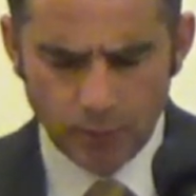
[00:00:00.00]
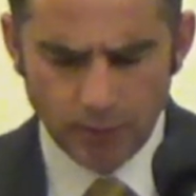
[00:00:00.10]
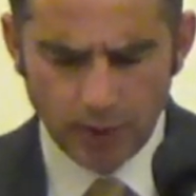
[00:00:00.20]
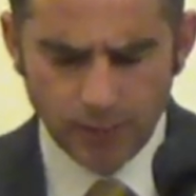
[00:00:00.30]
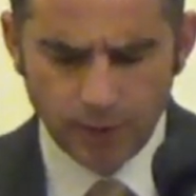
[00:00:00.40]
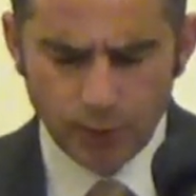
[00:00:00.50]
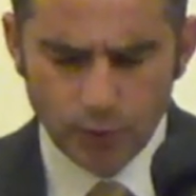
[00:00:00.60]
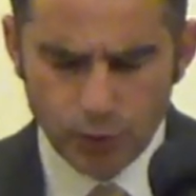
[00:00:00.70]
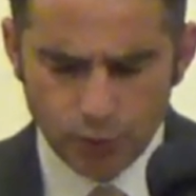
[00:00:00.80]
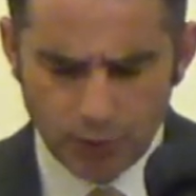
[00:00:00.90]
Pray for
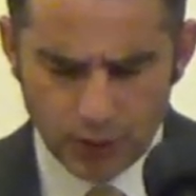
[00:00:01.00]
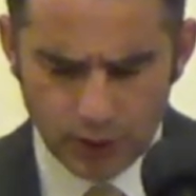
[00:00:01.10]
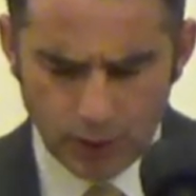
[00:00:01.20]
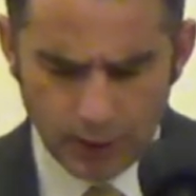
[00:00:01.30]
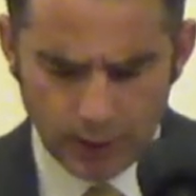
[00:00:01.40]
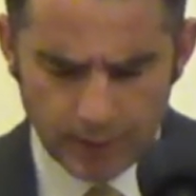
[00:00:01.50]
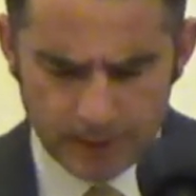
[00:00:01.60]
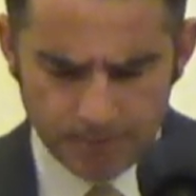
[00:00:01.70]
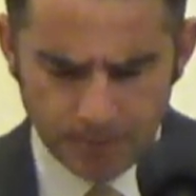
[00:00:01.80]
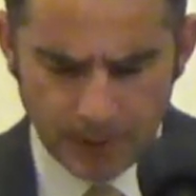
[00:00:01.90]
those who are
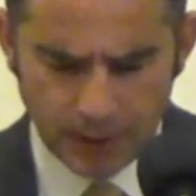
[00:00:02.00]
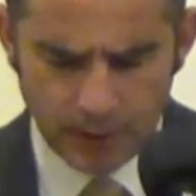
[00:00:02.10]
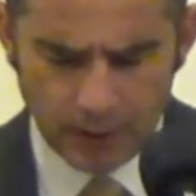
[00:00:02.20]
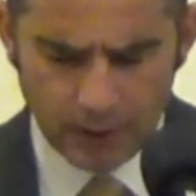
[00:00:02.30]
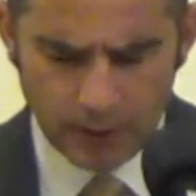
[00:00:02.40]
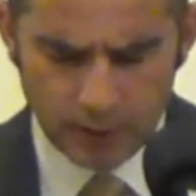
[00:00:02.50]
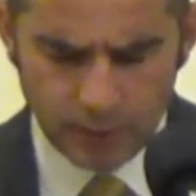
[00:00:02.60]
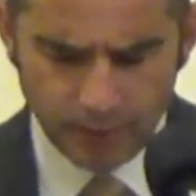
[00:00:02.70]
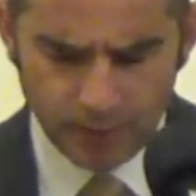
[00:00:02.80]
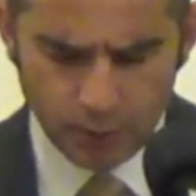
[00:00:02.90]
struggling in
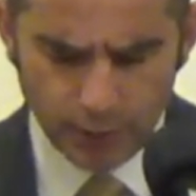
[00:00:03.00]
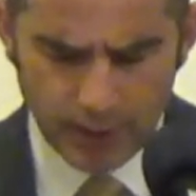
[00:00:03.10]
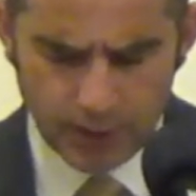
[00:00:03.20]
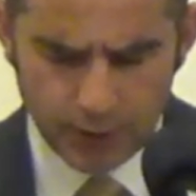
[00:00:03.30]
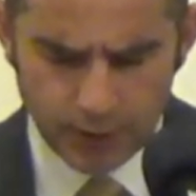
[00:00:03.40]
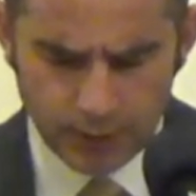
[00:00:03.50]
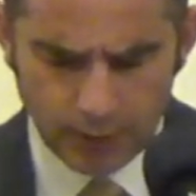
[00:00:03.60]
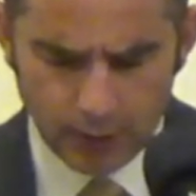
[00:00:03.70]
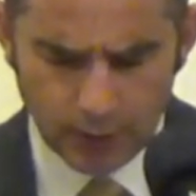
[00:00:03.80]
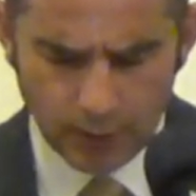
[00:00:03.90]
different ways.
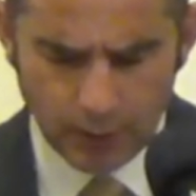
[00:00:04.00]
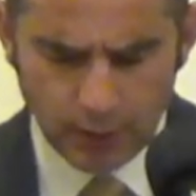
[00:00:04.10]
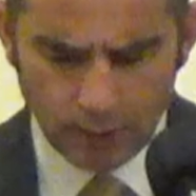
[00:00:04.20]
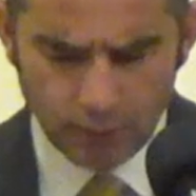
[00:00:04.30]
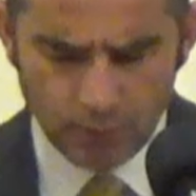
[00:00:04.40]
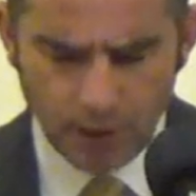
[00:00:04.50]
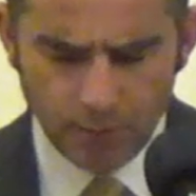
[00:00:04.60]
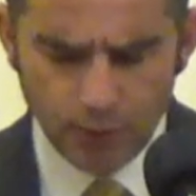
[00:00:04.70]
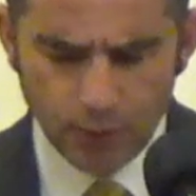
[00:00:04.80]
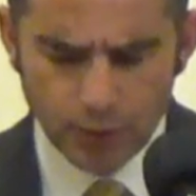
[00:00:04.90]

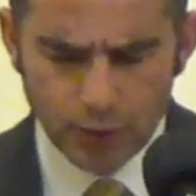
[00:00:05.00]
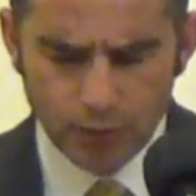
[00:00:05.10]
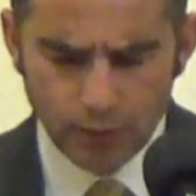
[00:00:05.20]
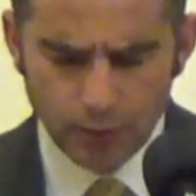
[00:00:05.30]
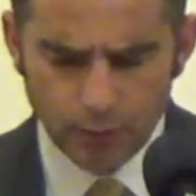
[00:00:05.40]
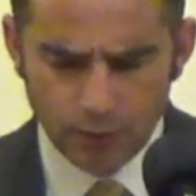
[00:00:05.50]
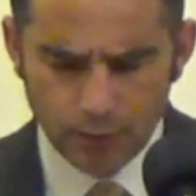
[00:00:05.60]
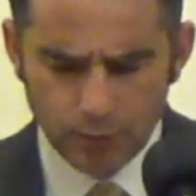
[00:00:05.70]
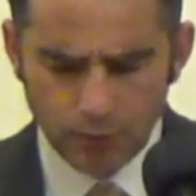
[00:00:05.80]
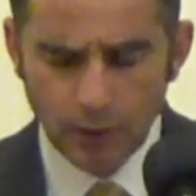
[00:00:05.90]
Remember those who are going
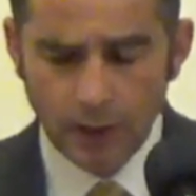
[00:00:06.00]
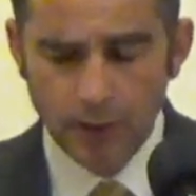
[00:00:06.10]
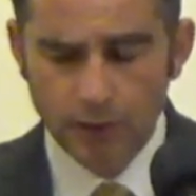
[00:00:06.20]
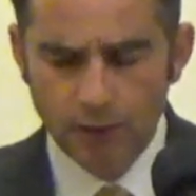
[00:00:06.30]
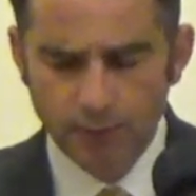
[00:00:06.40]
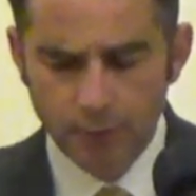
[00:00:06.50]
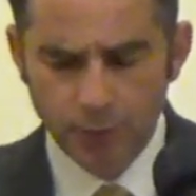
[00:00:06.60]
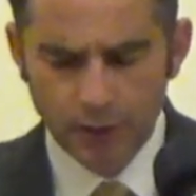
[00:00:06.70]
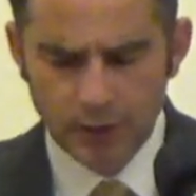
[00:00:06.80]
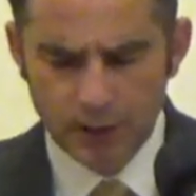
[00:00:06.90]
through trials of the
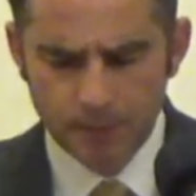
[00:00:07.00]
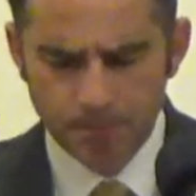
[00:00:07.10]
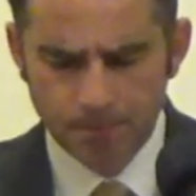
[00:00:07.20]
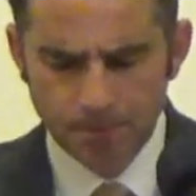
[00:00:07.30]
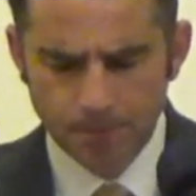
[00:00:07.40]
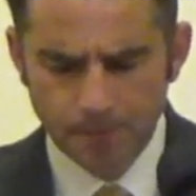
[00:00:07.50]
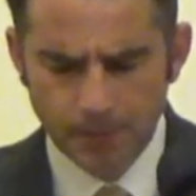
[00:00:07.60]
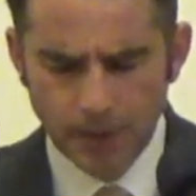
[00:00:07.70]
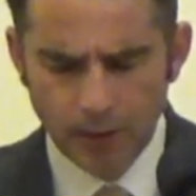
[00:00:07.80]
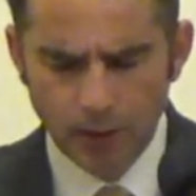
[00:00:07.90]
body.
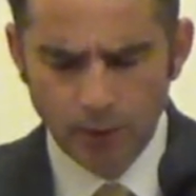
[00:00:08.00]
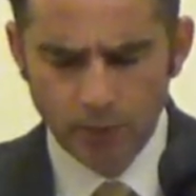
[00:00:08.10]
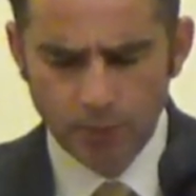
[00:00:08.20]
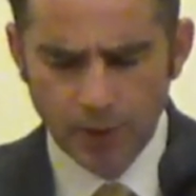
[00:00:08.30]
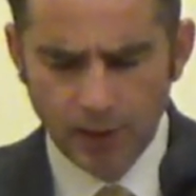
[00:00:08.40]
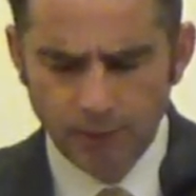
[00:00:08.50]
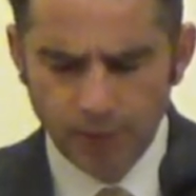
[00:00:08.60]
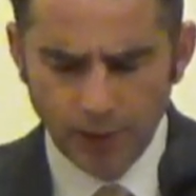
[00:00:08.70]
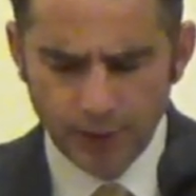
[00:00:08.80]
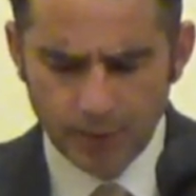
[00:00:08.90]
Pray
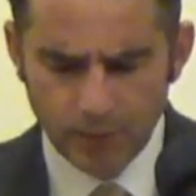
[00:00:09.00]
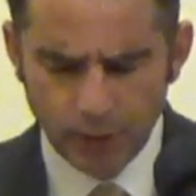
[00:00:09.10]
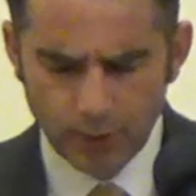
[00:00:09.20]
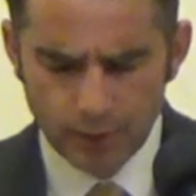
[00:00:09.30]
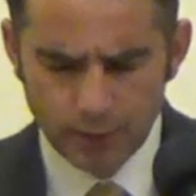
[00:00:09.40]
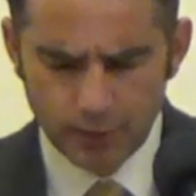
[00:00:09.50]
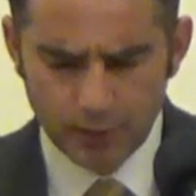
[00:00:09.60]
for them, Lord.